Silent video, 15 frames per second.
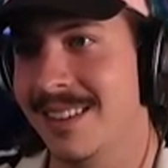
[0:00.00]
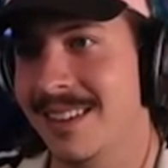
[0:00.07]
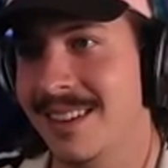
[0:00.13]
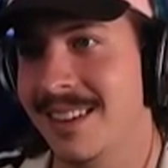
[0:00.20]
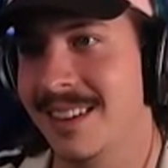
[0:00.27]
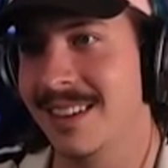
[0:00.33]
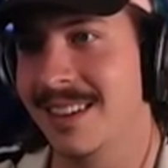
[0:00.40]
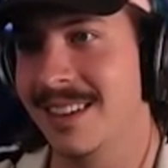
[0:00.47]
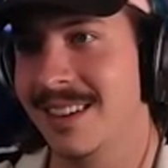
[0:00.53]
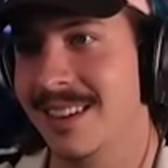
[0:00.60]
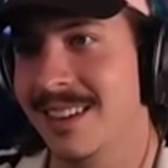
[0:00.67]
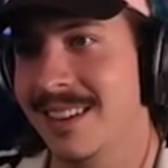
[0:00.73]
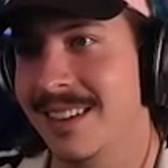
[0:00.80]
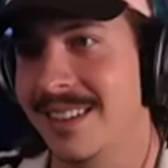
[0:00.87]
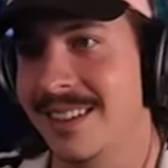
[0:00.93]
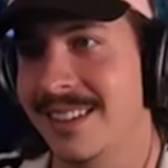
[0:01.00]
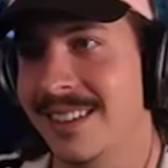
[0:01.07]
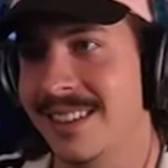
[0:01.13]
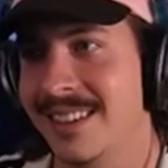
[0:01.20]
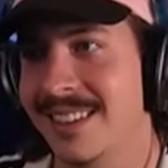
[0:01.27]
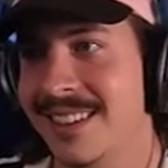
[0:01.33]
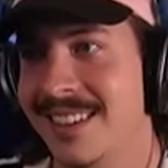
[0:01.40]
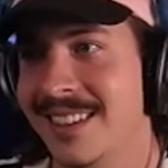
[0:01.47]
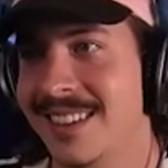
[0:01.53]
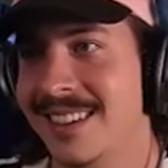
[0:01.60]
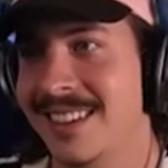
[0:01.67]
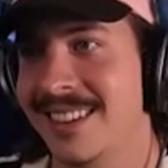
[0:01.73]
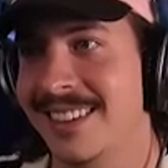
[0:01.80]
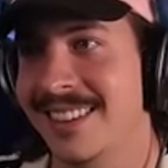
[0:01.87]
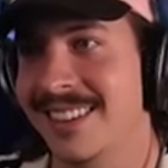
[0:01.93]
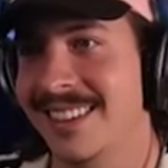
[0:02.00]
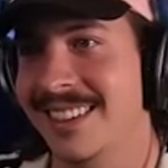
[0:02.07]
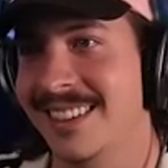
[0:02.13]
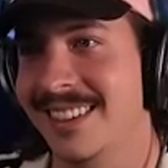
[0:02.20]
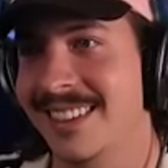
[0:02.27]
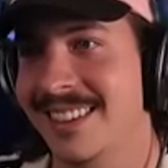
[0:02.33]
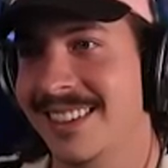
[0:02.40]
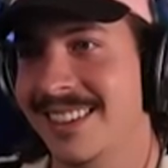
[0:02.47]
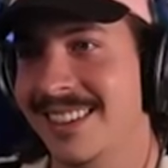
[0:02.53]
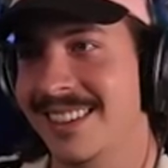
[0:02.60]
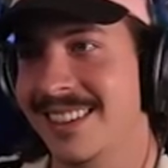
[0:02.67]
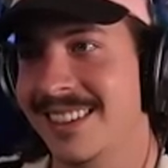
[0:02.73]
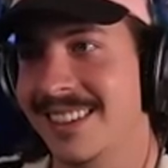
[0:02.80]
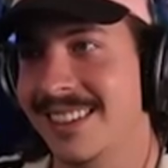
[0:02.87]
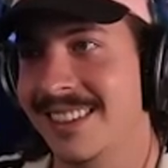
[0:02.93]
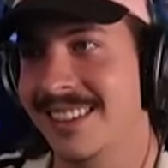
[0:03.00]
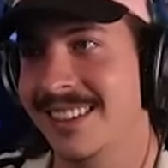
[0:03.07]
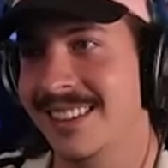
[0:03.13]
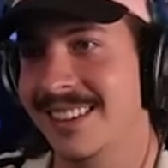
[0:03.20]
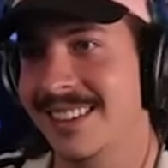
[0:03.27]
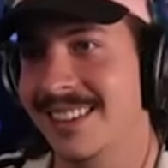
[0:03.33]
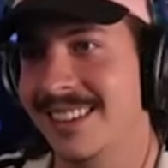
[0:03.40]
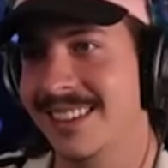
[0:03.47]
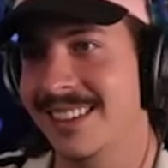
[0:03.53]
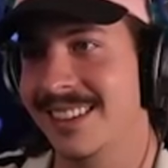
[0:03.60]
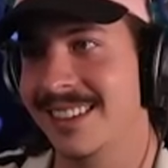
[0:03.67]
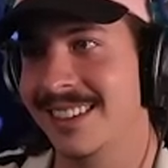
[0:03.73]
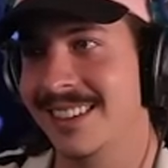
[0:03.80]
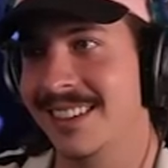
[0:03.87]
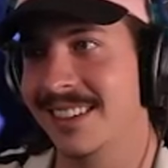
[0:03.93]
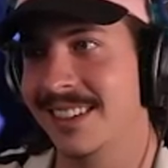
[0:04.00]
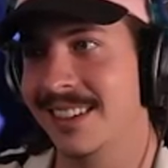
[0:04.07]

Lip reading: (no one is talking)